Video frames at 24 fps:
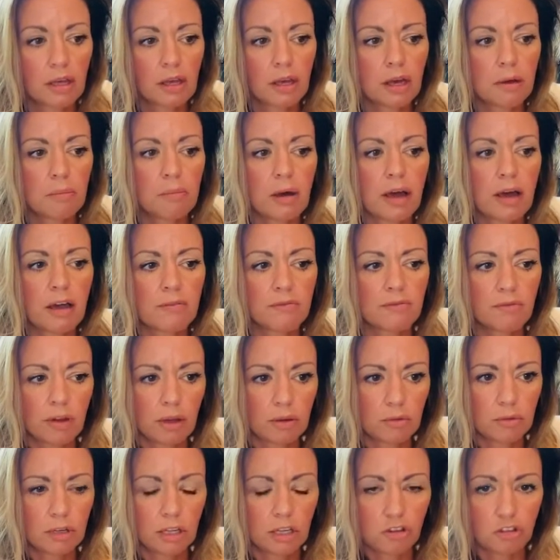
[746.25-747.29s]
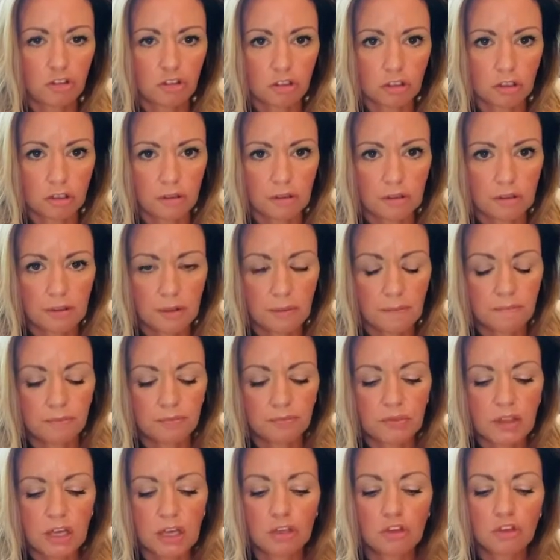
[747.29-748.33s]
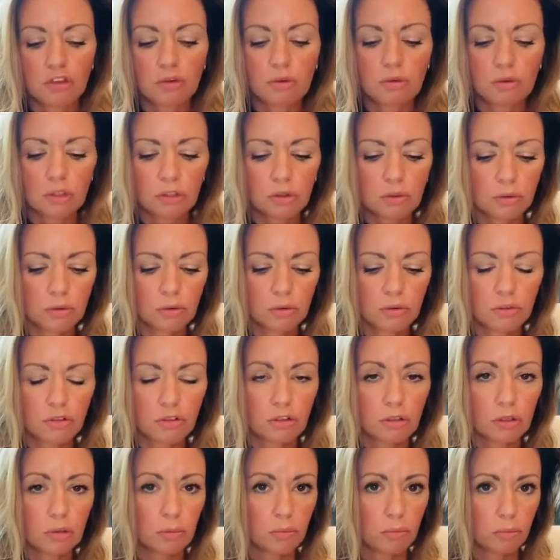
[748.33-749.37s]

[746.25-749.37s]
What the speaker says: upon foundations that you used